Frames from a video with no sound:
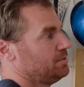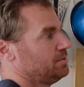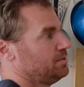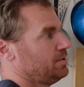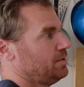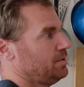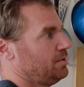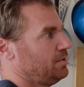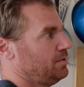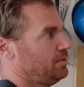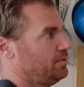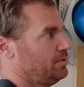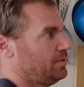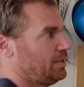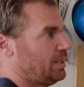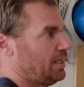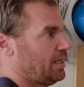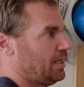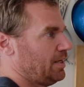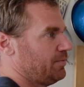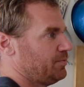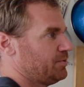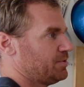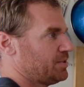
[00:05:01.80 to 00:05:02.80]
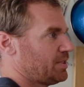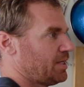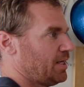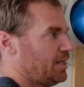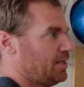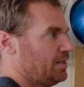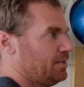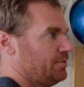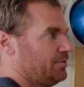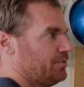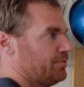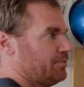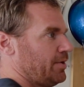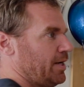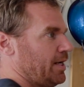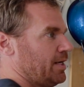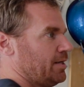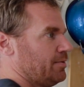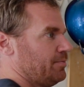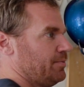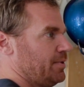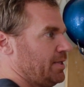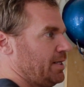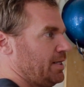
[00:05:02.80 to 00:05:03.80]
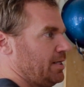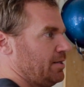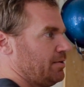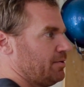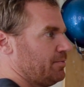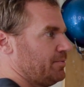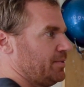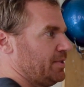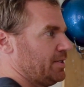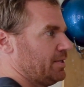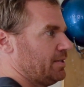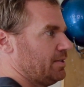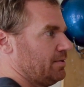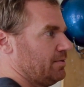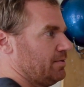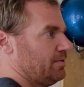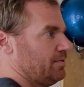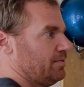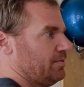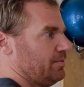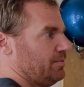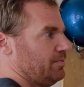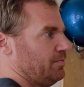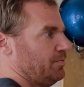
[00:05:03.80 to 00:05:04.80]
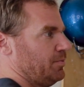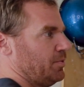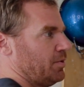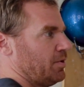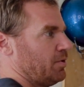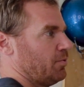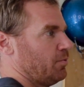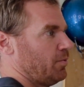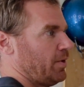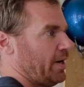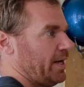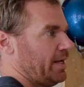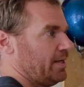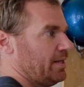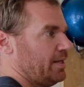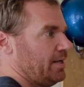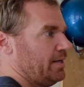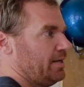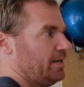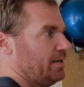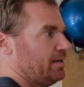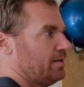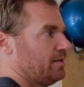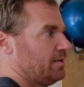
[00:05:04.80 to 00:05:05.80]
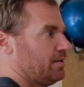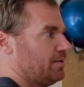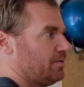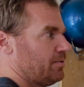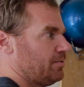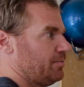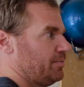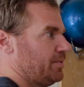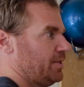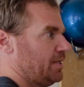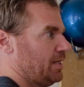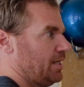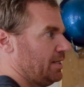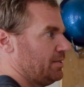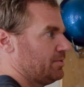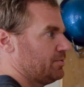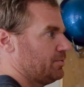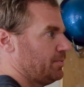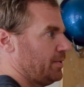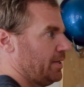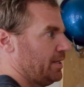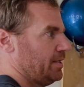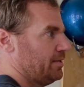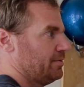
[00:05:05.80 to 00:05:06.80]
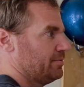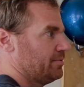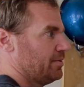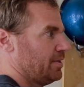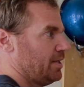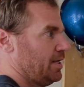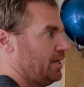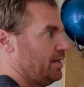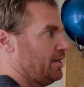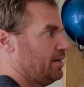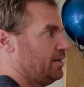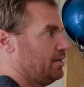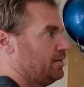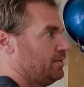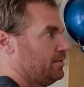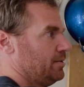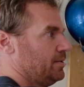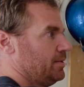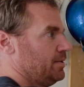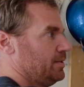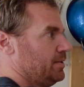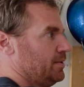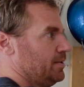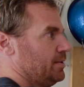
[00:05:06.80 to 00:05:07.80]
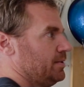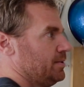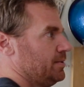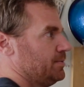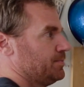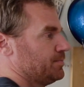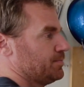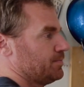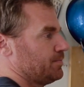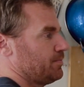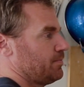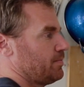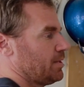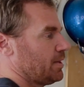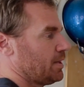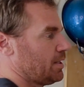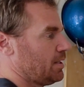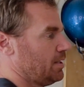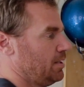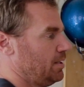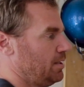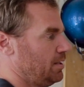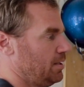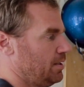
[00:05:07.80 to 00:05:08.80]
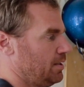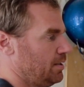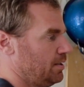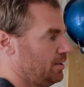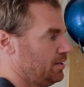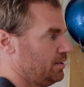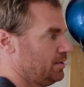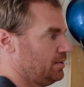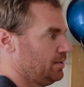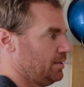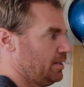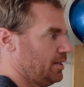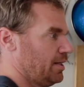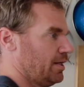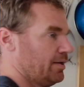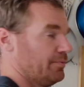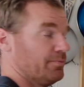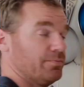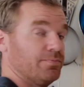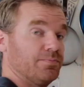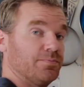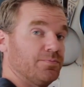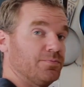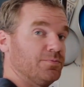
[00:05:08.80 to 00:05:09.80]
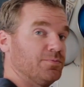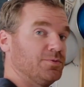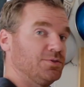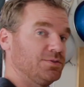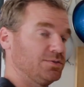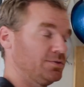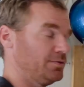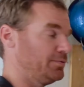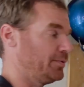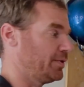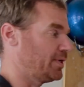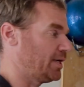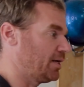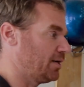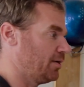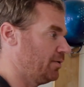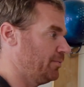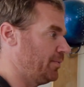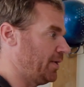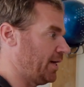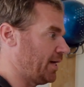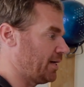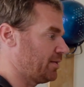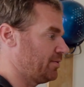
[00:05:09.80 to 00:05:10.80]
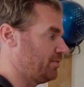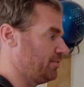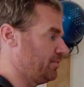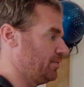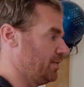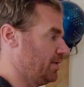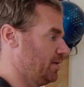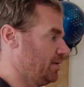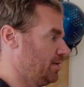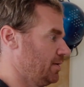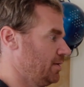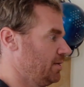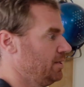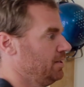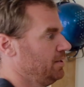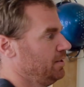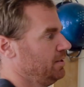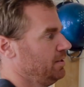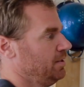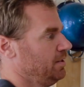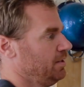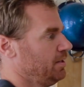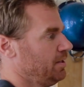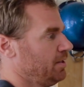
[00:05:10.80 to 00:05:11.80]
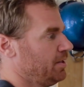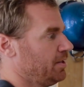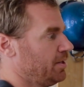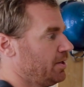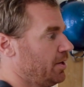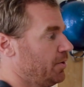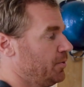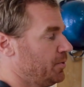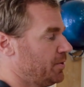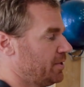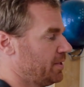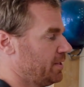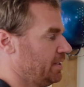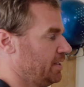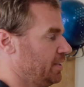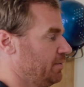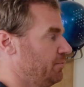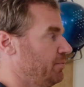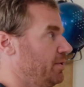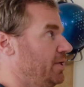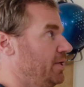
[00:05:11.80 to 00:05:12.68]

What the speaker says: So I'm just kind of do it randomly, a little bit more white here, a little bit less white over there. And then soon we can go back to the yolk in the